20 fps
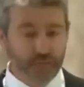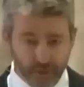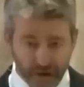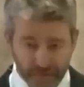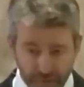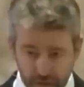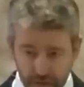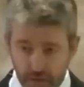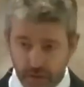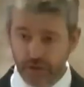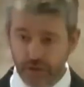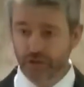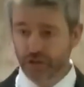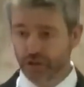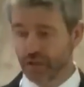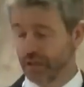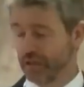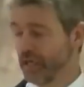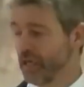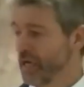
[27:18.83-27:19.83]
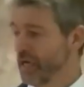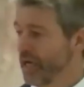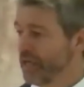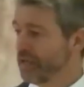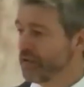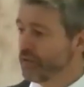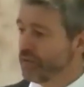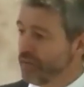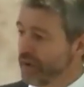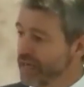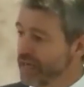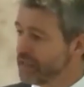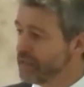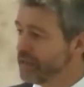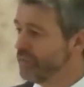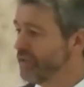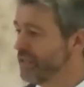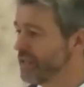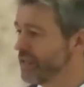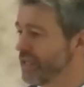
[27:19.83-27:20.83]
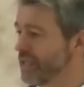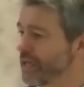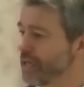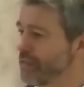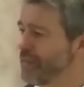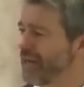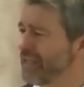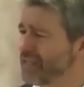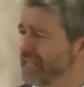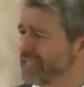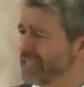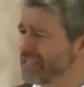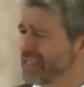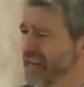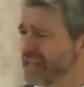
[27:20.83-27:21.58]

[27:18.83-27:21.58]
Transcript: revolution in the way that we think about things.